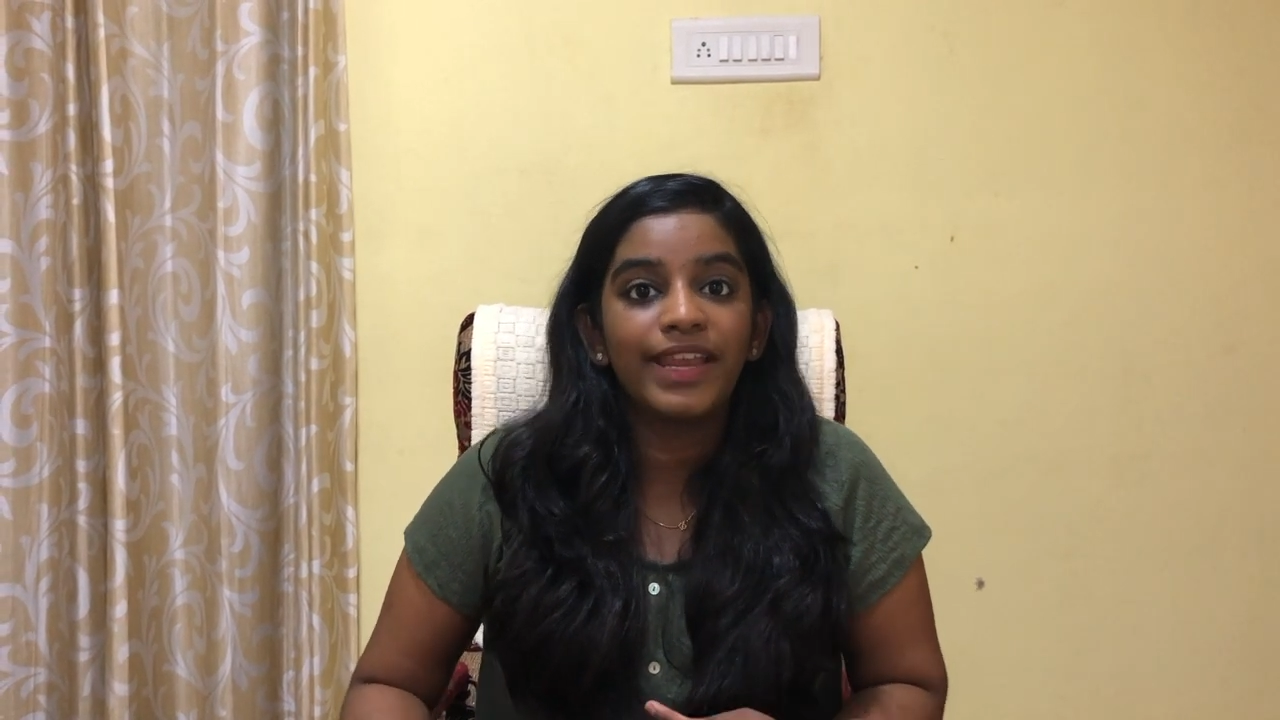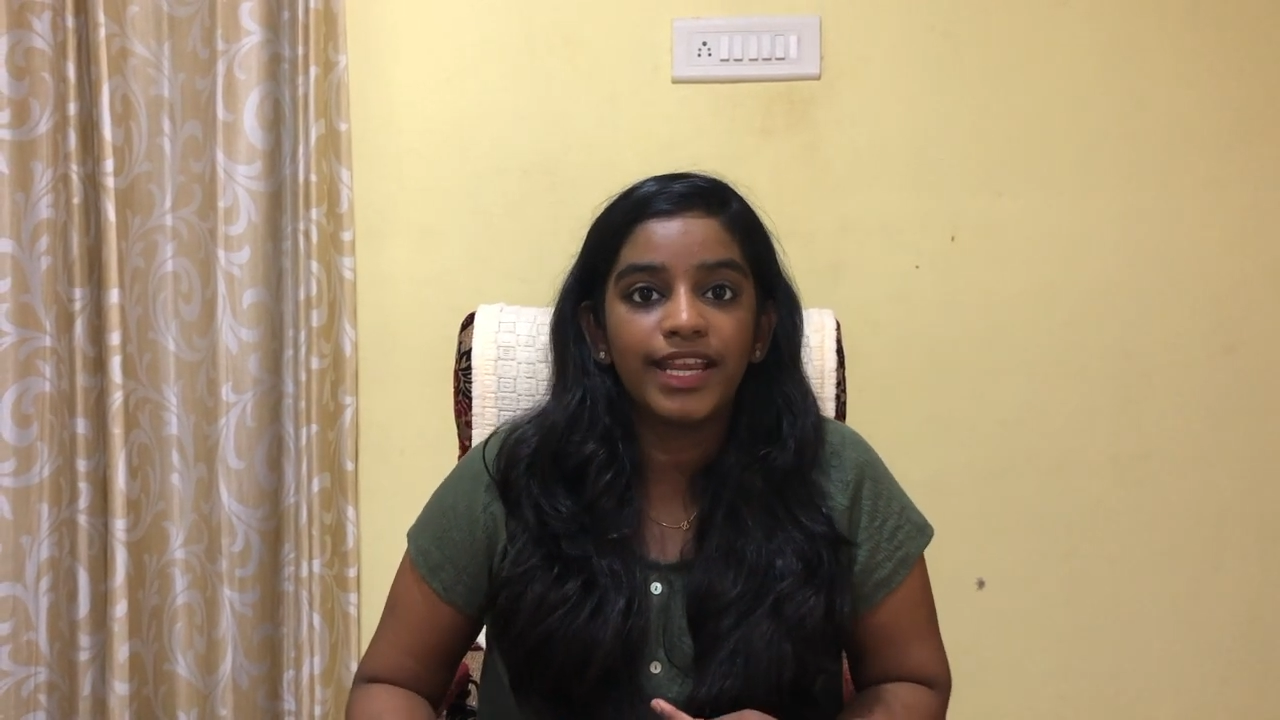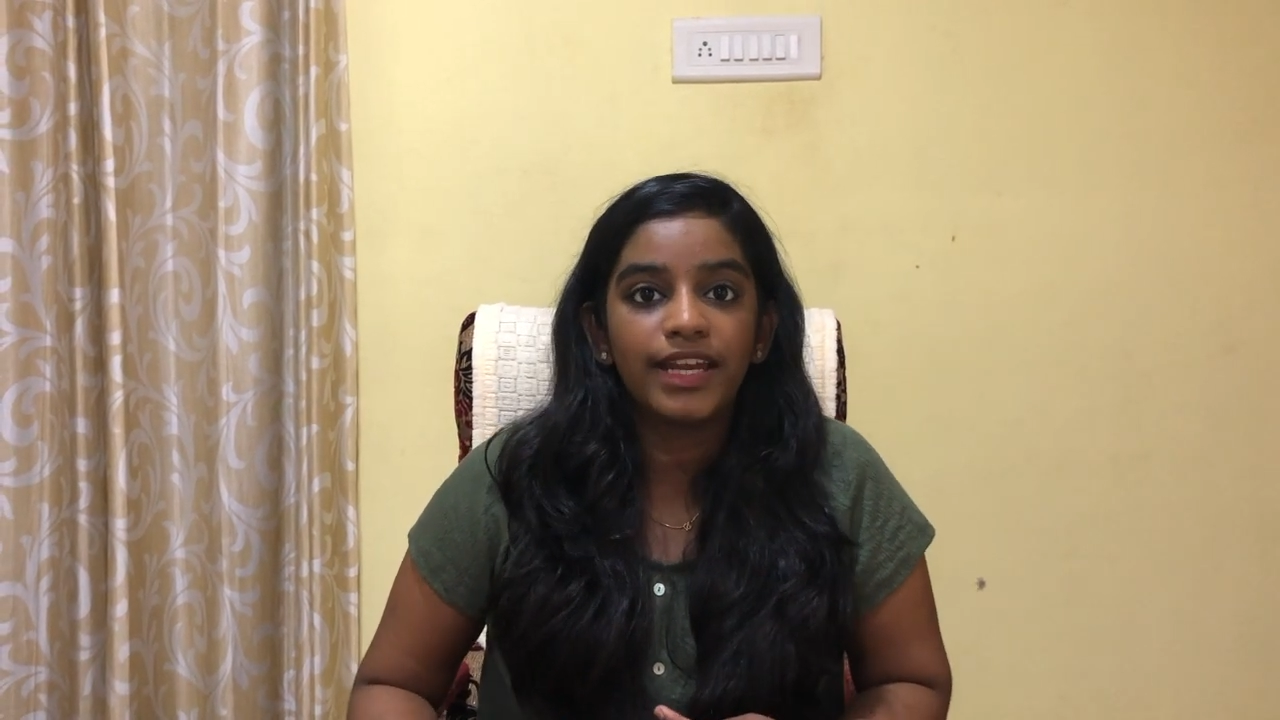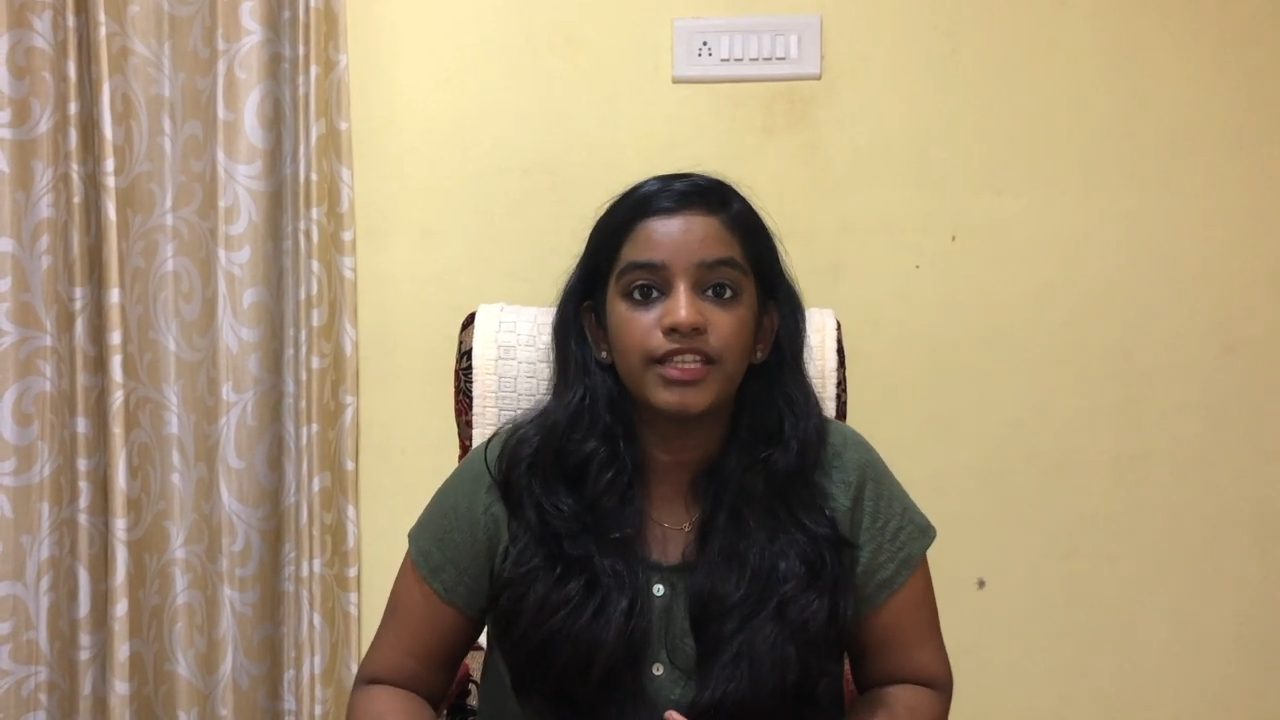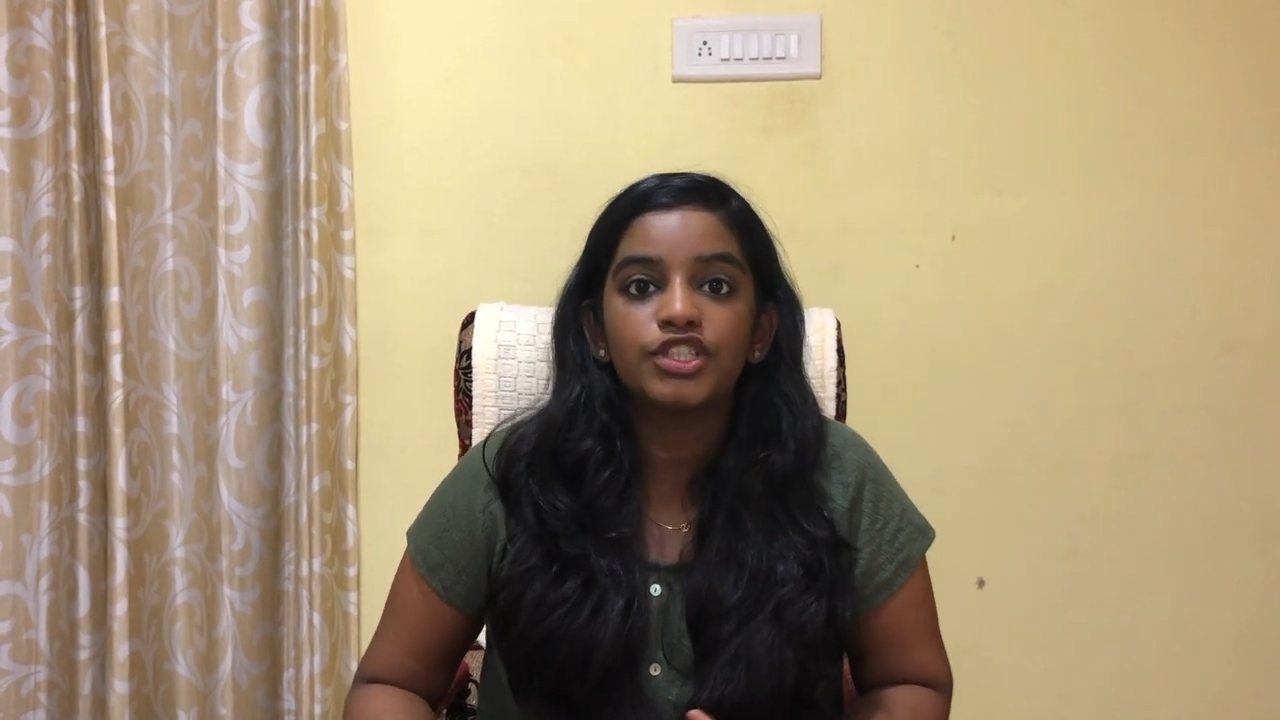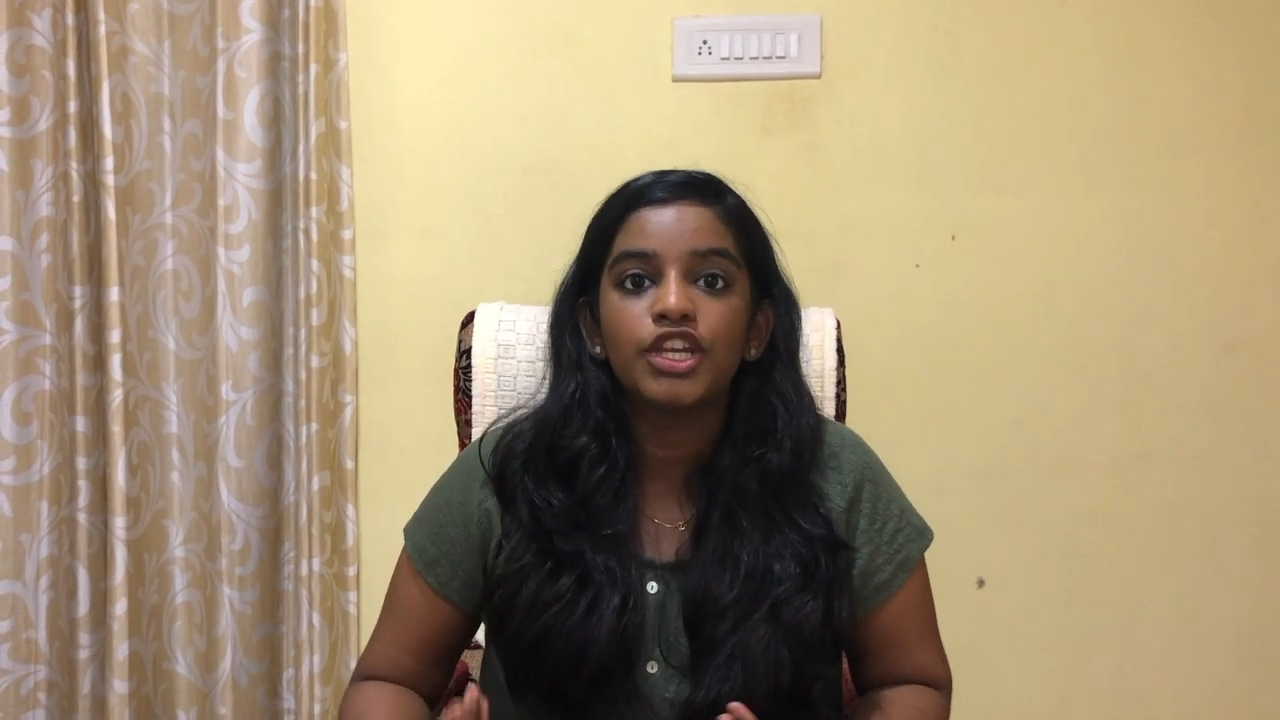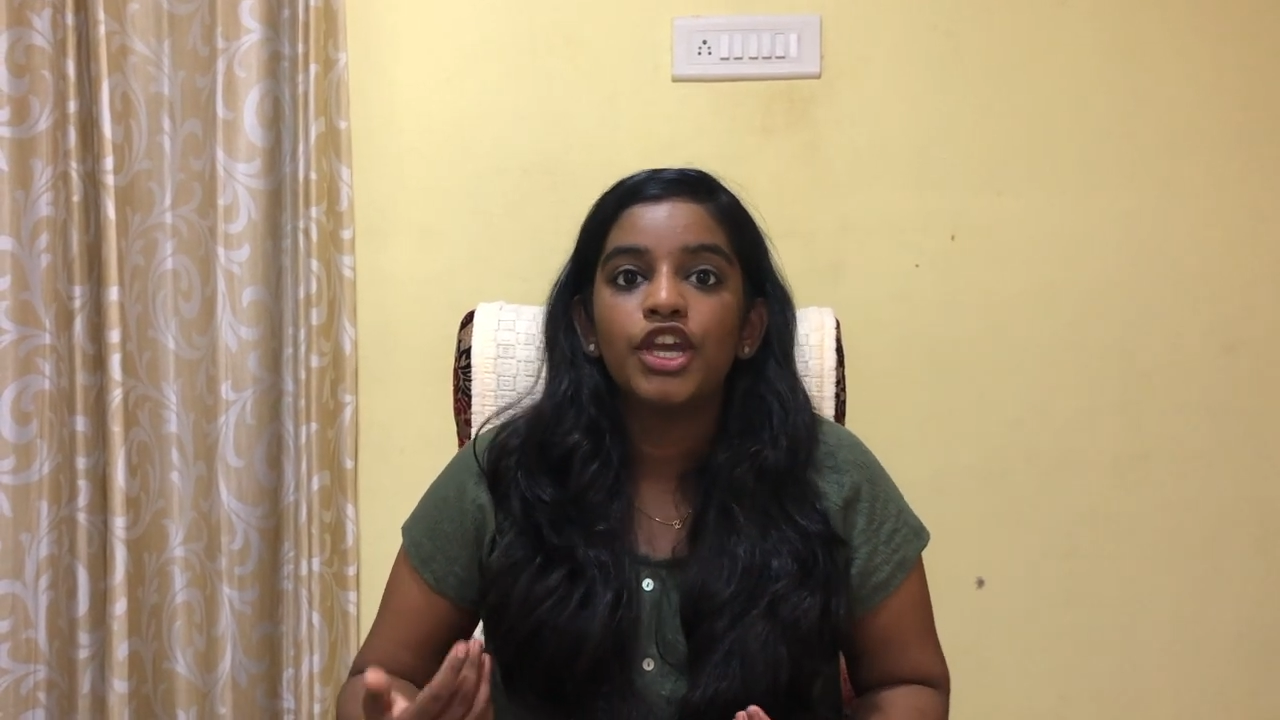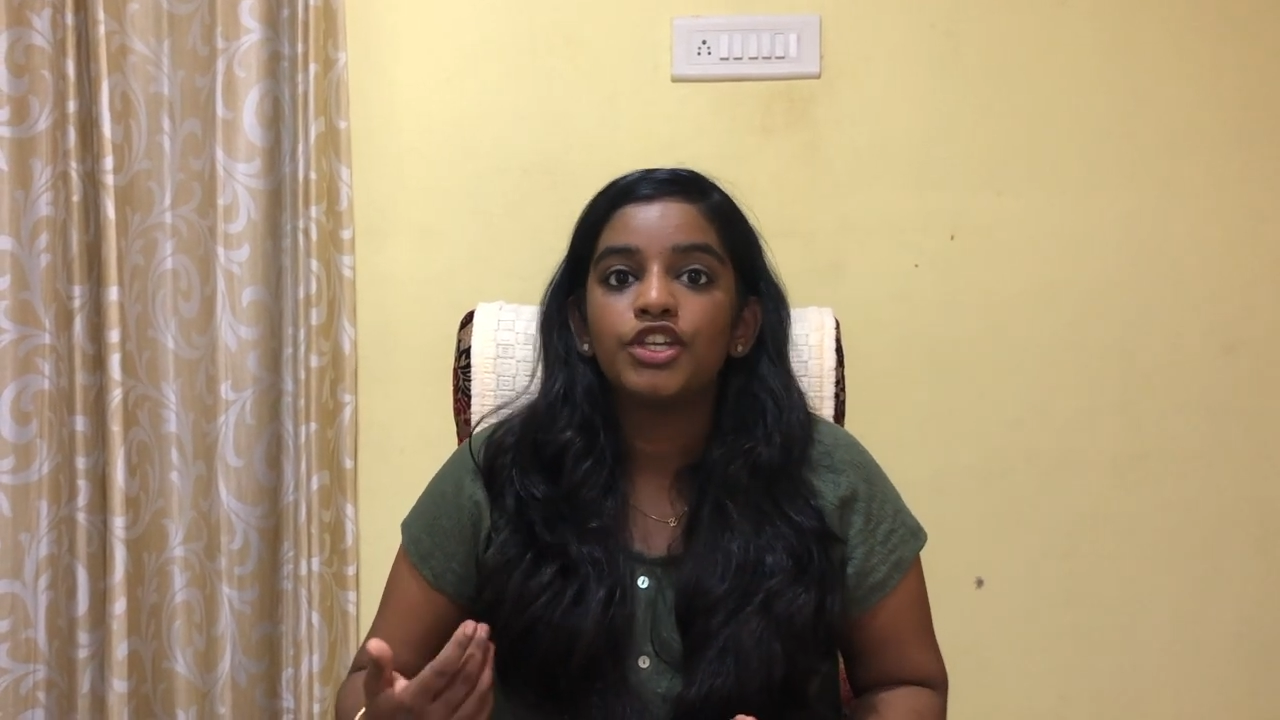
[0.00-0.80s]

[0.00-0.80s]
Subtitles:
English,